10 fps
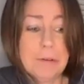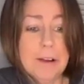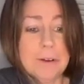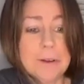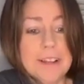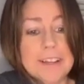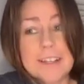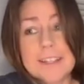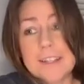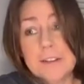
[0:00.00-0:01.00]
Bro,
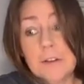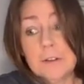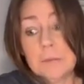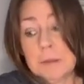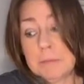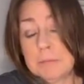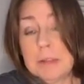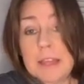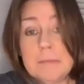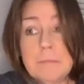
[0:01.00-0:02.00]
next thing you know, you'll be
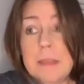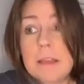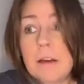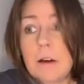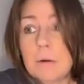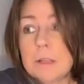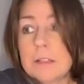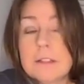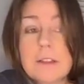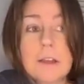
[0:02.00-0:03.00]
playing bingo
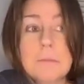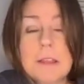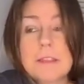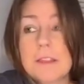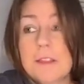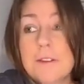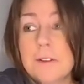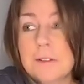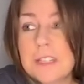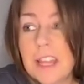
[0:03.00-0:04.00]
and talking about the
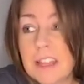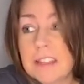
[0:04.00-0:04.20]
good old